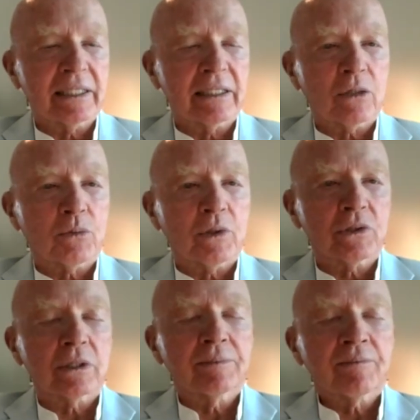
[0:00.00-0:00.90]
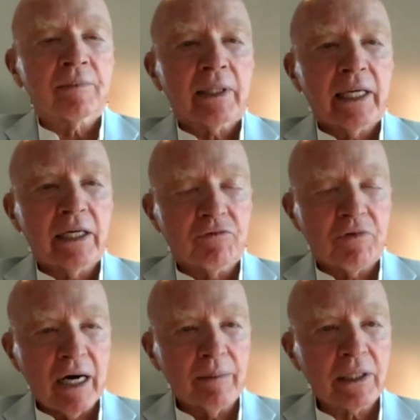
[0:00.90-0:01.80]
In other words,
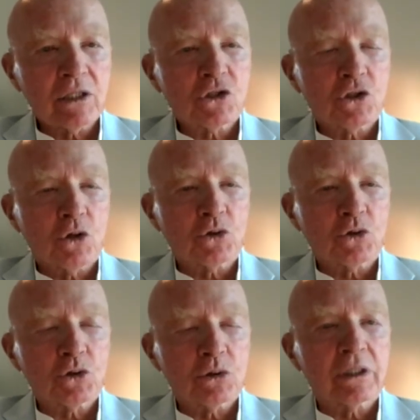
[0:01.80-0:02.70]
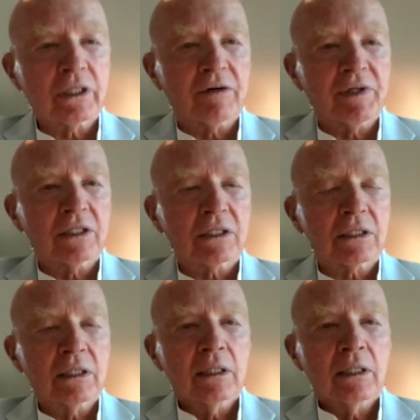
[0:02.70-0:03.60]
environmental, social, governance,
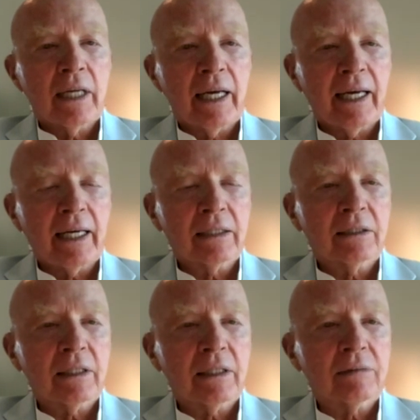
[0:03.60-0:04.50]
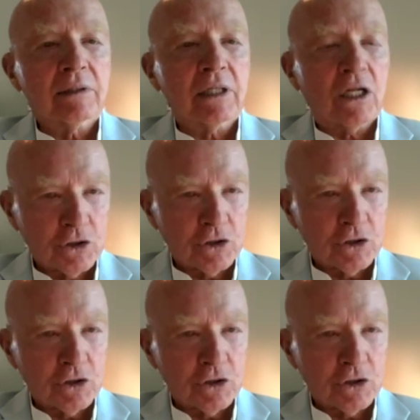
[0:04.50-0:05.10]
and culture.